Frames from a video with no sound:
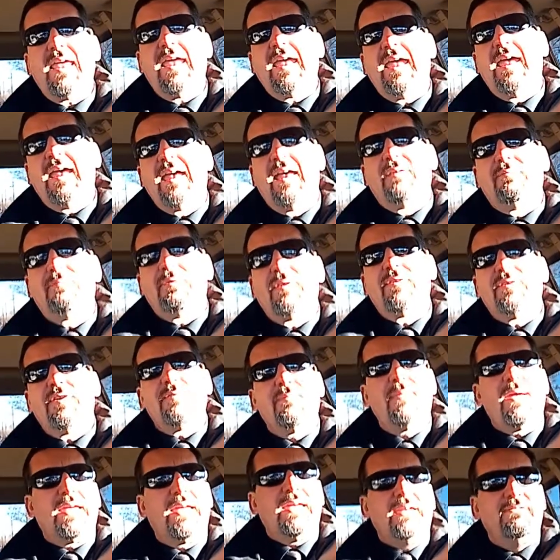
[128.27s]
And whether
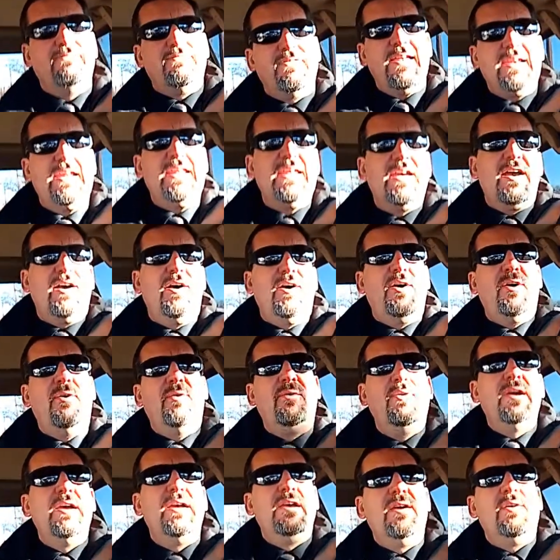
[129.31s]
you're making
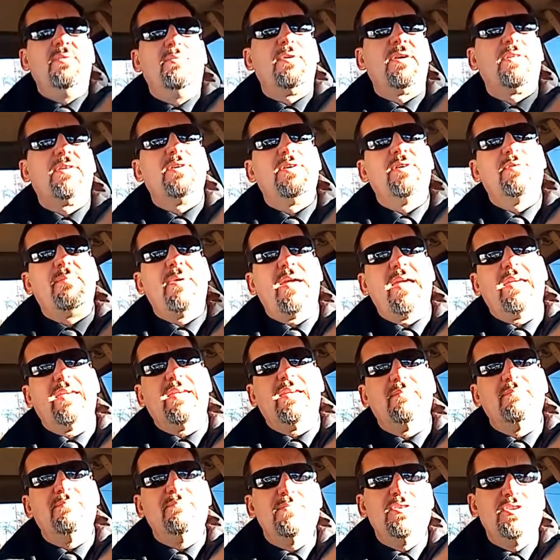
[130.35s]
video, whether you're
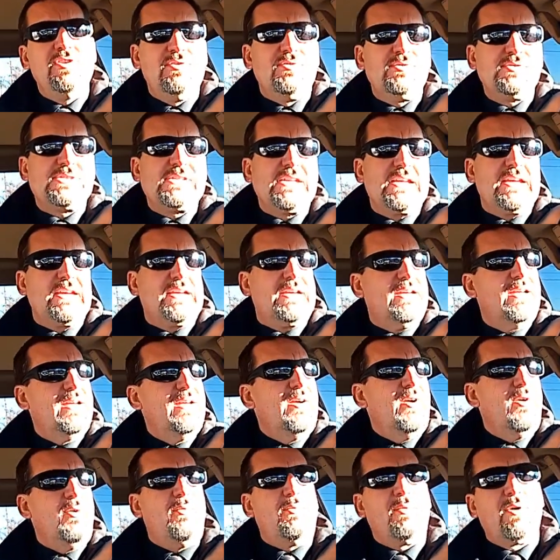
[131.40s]
making music,
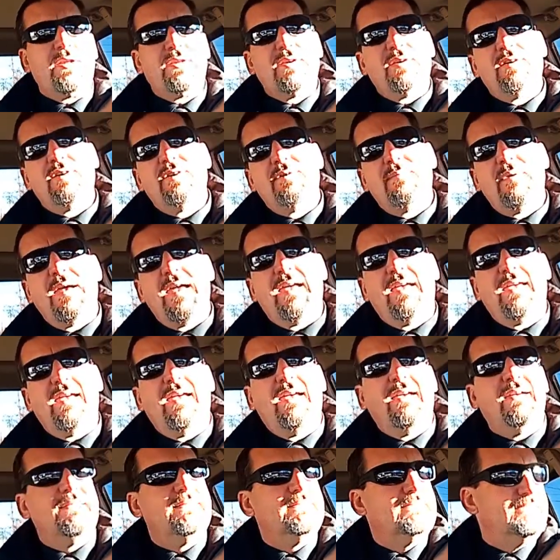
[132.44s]
whether you're
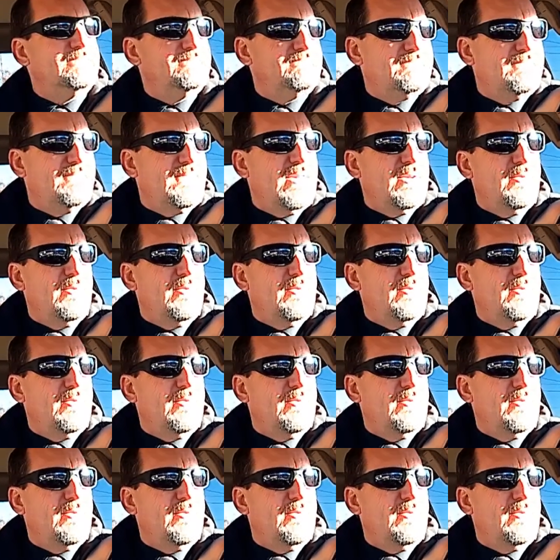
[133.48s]
making